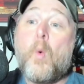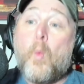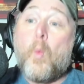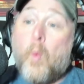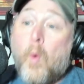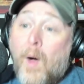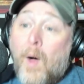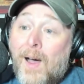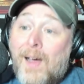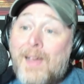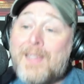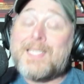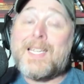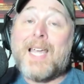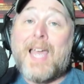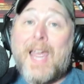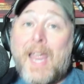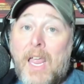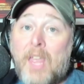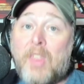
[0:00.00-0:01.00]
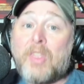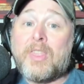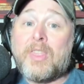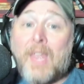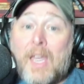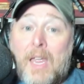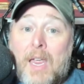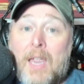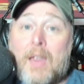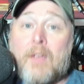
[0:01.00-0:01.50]
was a
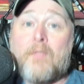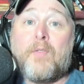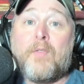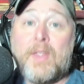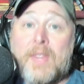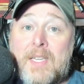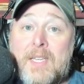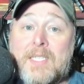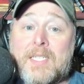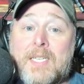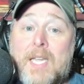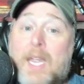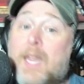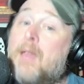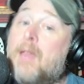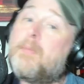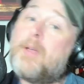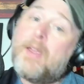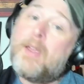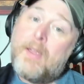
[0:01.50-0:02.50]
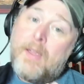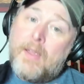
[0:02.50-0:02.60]
thing for this team.